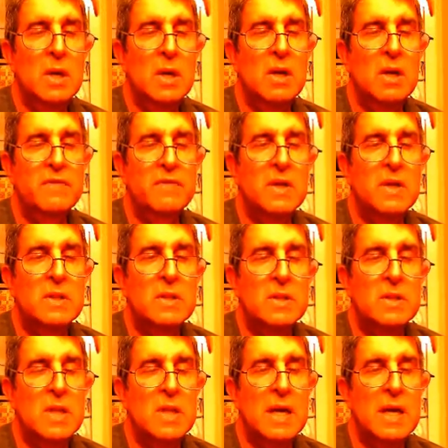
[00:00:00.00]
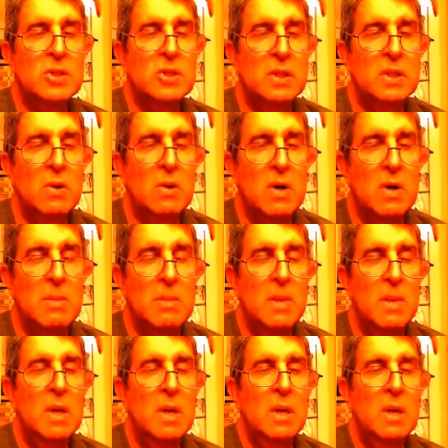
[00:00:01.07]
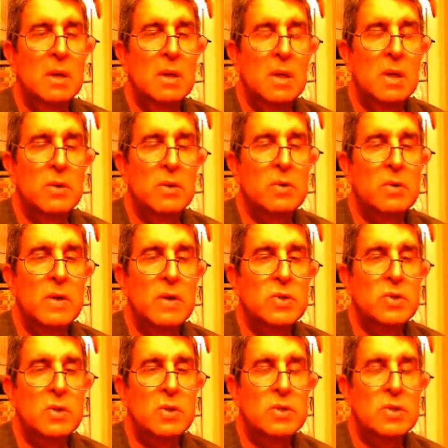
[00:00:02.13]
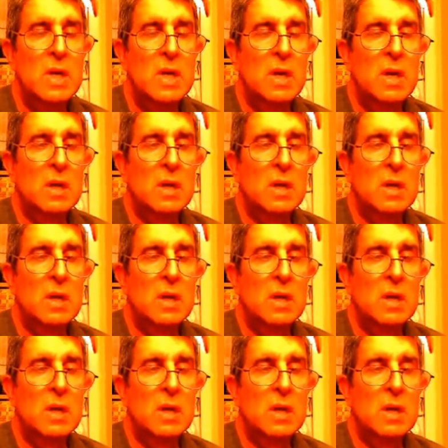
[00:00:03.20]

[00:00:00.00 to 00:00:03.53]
enough that it doesn't actually harm other creatures,